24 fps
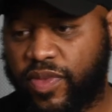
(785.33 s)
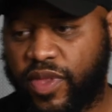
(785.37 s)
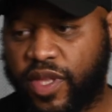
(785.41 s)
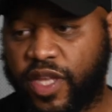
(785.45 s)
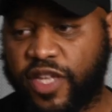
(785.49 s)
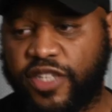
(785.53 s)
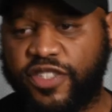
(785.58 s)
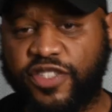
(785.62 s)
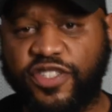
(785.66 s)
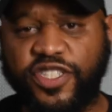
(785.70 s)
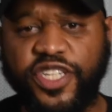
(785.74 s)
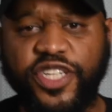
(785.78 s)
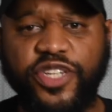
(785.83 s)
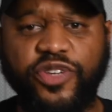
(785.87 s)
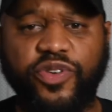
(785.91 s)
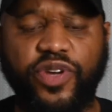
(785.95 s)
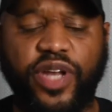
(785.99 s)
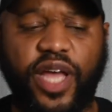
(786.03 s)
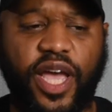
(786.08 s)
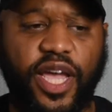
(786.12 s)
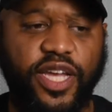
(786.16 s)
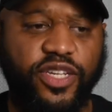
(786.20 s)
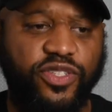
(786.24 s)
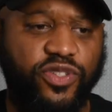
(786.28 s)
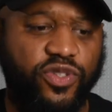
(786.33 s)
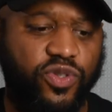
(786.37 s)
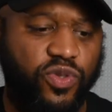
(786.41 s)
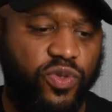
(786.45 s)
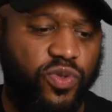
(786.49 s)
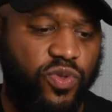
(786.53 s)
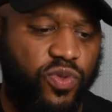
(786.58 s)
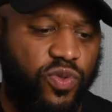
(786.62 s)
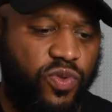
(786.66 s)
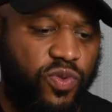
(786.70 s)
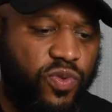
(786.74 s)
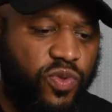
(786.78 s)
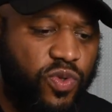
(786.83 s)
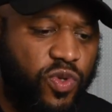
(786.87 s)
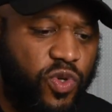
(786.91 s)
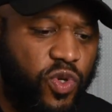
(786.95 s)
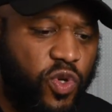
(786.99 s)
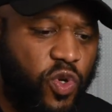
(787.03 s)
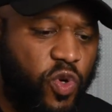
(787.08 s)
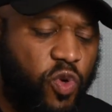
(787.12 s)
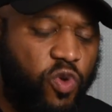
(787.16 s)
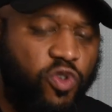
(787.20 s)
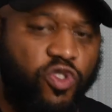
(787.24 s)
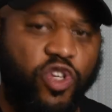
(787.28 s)
senior in high school,
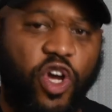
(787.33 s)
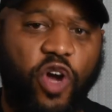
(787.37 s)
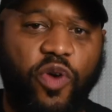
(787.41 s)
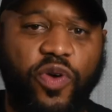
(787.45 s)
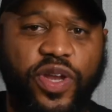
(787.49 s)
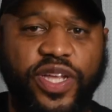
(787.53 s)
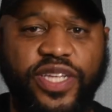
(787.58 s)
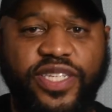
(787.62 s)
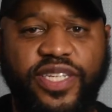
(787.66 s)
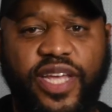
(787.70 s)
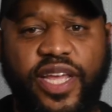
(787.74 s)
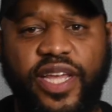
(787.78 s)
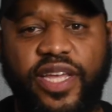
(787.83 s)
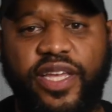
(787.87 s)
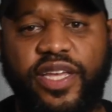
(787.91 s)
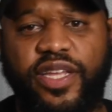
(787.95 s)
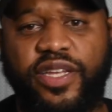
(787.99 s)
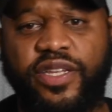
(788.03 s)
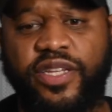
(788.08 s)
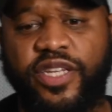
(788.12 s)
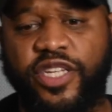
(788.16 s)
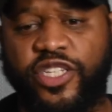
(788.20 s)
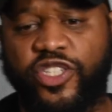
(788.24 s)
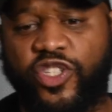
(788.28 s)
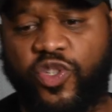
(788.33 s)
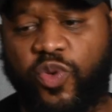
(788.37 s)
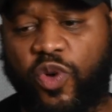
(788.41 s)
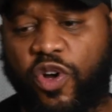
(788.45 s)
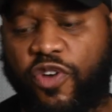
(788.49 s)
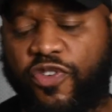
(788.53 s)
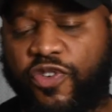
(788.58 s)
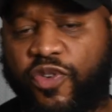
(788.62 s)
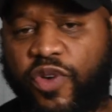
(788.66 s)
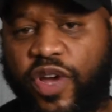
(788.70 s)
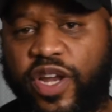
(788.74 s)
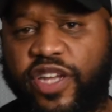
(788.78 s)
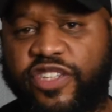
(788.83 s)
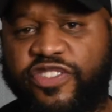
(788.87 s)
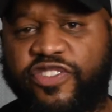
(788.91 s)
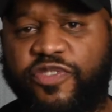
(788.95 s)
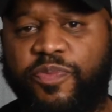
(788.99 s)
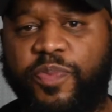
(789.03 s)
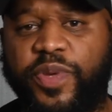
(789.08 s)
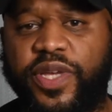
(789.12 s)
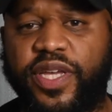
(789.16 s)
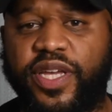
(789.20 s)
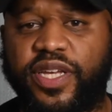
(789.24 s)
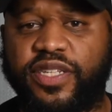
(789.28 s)
who's already taken 12 credits of
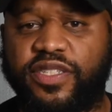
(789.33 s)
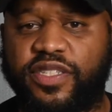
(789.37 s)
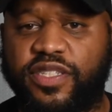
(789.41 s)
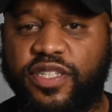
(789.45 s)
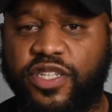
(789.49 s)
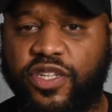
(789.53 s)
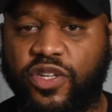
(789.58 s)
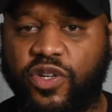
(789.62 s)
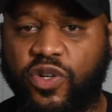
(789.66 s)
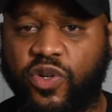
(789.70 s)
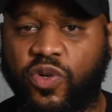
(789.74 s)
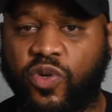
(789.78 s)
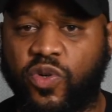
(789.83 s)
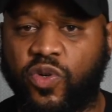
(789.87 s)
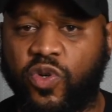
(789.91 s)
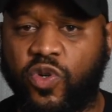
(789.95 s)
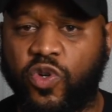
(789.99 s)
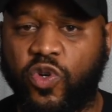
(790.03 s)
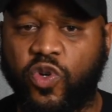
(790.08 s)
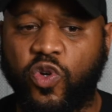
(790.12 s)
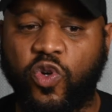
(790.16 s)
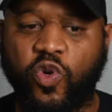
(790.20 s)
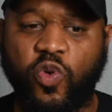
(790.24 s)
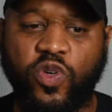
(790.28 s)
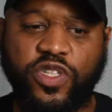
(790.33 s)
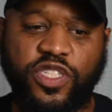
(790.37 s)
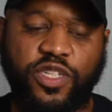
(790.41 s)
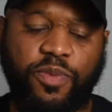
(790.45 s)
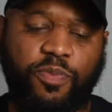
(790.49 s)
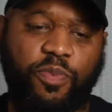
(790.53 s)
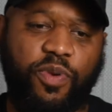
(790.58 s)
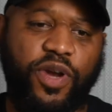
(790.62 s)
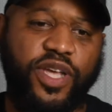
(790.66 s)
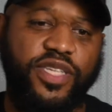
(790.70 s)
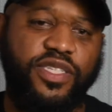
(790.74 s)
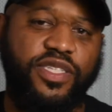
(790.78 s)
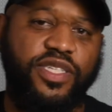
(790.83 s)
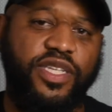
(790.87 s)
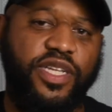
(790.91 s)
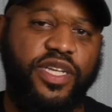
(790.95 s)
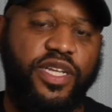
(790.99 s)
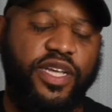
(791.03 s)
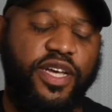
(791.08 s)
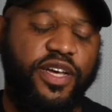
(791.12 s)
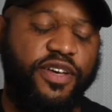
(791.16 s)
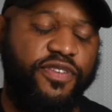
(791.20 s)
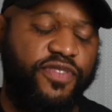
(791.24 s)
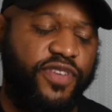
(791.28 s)
PSEO, who is the president
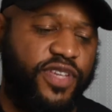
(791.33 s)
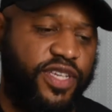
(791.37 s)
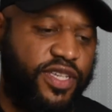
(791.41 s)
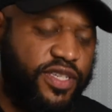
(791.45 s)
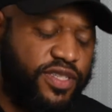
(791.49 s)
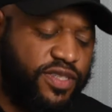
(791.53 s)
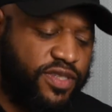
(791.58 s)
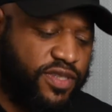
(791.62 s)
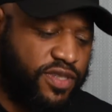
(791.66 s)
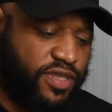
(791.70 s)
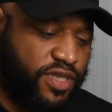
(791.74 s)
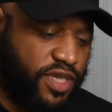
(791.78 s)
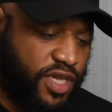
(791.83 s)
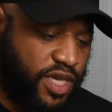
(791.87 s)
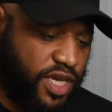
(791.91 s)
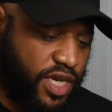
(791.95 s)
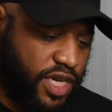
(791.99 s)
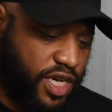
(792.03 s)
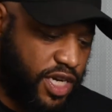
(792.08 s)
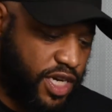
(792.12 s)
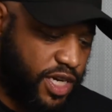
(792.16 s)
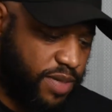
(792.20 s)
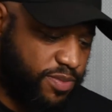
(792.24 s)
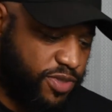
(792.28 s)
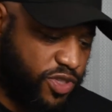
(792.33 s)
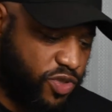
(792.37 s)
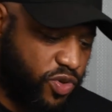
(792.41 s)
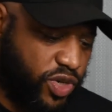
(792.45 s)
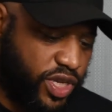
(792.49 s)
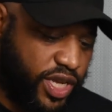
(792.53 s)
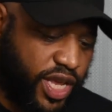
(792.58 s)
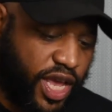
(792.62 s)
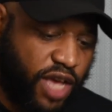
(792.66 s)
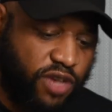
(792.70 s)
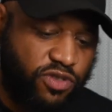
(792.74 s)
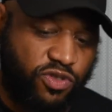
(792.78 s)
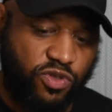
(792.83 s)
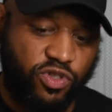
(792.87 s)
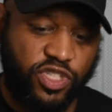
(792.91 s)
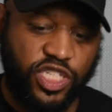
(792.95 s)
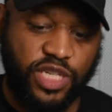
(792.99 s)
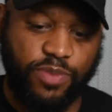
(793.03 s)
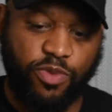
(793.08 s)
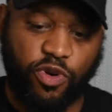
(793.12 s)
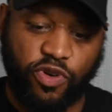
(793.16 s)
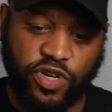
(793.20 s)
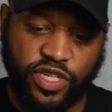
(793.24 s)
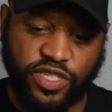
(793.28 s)
of his student council
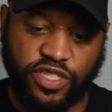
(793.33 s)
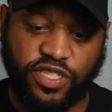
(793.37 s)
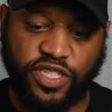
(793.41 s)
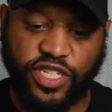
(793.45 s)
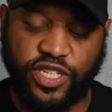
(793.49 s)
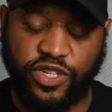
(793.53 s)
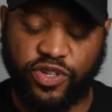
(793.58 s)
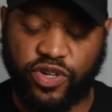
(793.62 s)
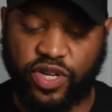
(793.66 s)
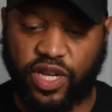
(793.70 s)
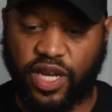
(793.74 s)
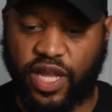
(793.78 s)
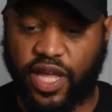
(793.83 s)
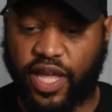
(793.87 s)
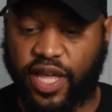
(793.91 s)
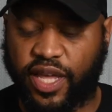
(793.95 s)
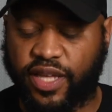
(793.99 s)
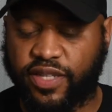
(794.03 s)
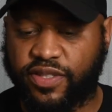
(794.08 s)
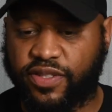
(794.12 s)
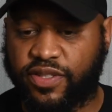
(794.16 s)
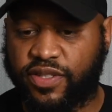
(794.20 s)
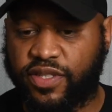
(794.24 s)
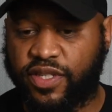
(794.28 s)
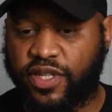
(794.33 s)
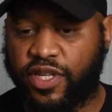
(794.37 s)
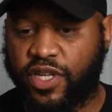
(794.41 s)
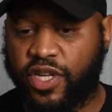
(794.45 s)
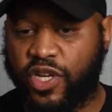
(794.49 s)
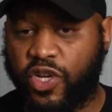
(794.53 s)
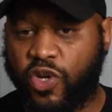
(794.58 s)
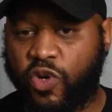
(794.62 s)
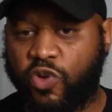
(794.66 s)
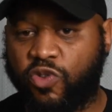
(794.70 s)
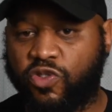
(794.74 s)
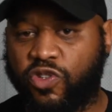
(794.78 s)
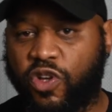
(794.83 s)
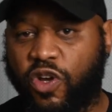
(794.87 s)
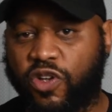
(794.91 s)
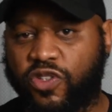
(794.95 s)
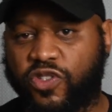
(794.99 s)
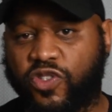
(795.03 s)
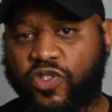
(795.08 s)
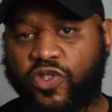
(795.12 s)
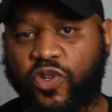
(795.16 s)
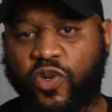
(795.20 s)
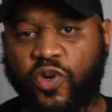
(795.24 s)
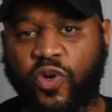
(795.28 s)
team or his senior class, who's
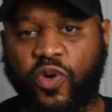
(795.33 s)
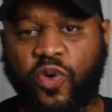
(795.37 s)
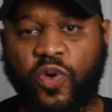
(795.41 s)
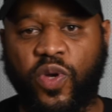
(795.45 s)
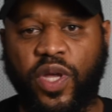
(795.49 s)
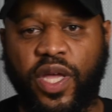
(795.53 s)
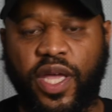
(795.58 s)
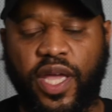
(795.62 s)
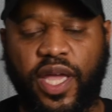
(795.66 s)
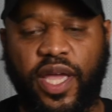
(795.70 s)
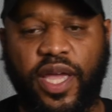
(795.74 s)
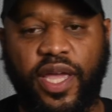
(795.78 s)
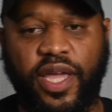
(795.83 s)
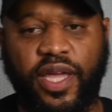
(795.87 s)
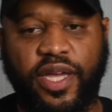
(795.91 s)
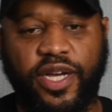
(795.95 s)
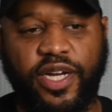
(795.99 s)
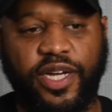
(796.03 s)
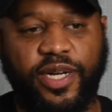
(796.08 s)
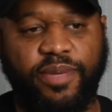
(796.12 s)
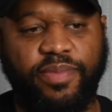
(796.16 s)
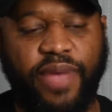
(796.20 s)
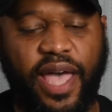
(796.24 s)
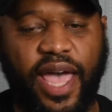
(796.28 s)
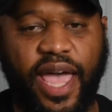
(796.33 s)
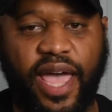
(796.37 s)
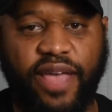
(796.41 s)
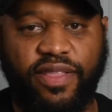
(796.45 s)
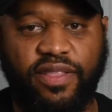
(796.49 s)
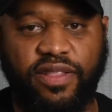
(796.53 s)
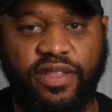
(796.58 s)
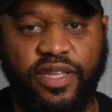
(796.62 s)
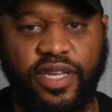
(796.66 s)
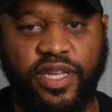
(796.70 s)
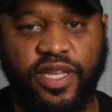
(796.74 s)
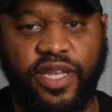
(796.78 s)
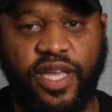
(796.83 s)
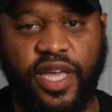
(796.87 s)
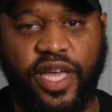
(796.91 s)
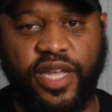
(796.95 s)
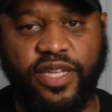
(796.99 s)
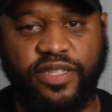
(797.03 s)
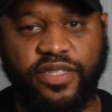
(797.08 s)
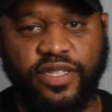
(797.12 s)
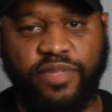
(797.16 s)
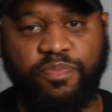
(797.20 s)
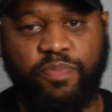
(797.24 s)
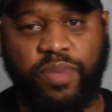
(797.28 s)
also a athlete and
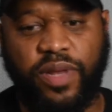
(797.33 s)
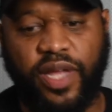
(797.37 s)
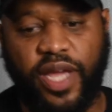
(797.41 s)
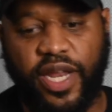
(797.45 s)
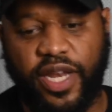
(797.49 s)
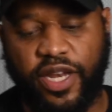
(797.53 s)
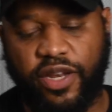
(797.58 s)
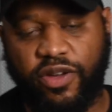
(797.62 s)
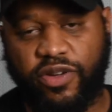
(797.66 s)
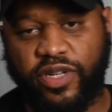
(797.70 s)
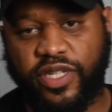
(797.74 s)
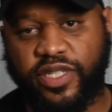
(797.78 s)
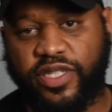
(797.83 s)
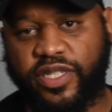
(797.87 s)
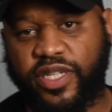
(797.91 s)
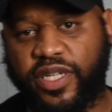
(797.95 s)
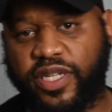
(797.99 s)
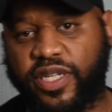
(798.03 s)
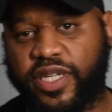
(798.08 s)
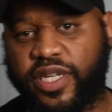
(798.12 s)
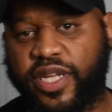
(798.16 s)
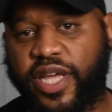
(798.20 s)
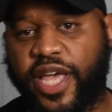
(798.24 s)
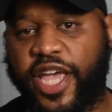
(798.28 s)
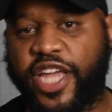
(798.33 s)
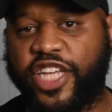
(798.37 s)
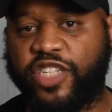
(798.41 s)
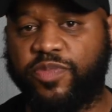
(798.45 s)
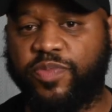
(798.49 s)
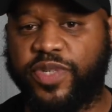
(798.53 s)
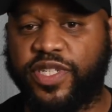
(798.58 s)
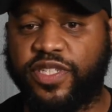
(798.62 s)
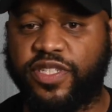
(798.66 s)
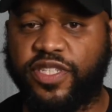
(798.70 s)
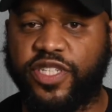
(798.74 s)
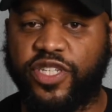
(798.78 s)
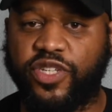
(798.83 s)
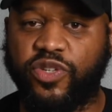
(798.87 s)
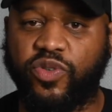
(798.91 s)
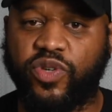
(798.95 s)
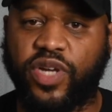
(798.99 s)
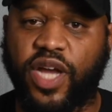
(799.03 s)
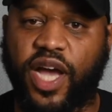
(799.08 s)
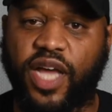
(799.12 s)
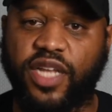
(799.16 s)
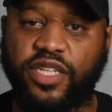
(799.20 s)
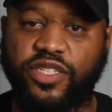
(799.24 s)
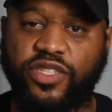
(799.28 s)
is planning on attending a HBCU
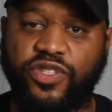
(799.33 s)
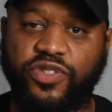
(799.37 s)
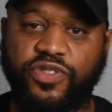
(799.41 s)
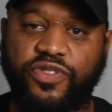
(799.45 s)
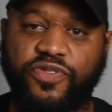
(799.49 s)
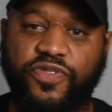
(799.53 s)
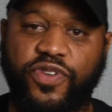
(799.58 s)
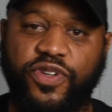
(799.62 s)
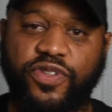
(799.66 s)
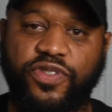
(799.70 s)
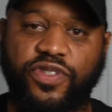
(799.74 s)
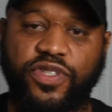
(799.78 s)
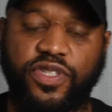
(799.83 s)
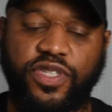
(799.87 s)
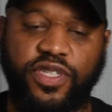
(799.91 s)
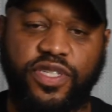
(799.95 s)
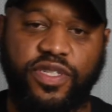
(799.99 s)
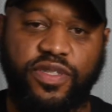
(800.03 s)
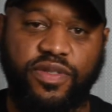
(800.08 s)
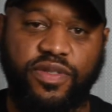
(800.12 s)
college university,